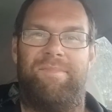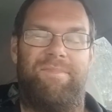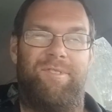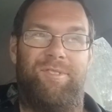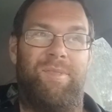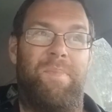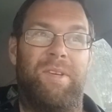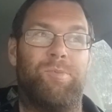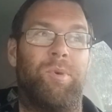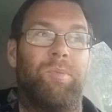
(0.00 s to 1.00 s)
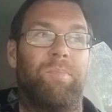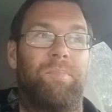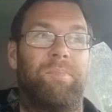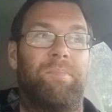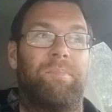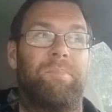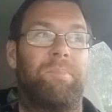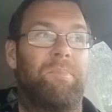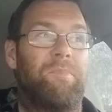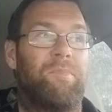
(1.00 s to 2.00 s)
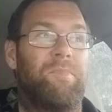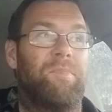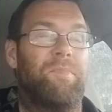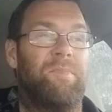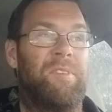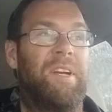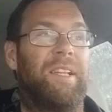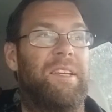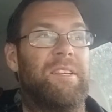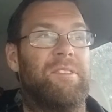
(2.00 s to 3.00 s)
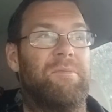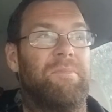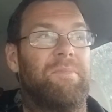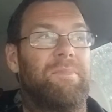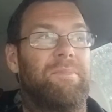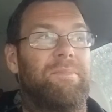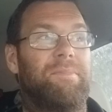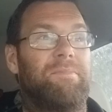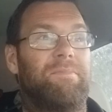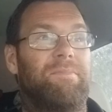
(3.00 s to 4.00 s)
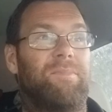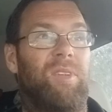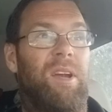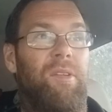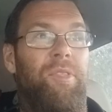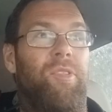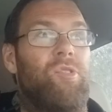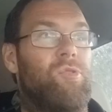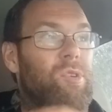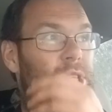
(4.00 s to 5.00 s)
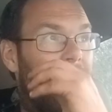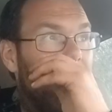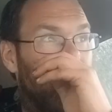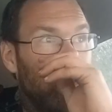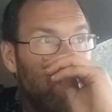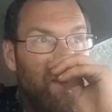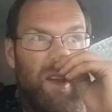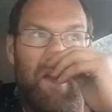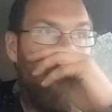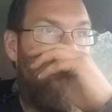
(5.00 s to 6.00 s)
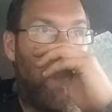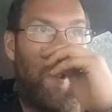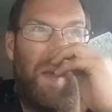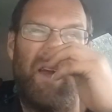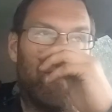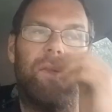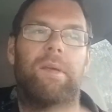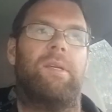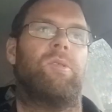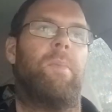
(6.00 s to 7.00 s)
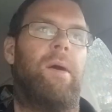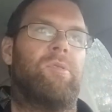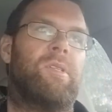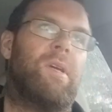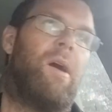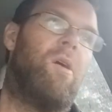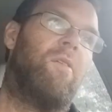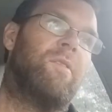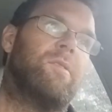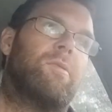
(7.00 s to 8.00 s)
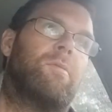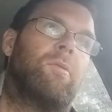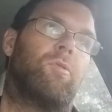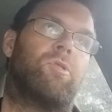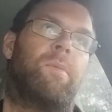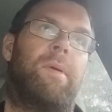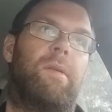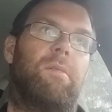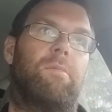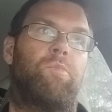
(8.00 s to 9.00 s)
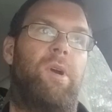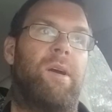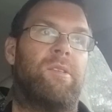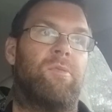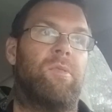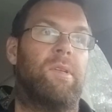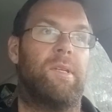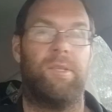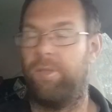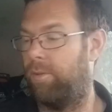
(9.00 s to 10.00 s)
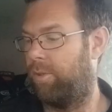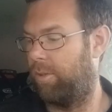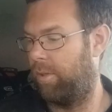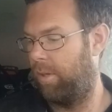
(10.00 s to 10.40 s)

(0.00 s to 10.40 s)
just abysmal. It really is. There are thundery showers. I think it's about to die off. It looks a bit brighter in the distance.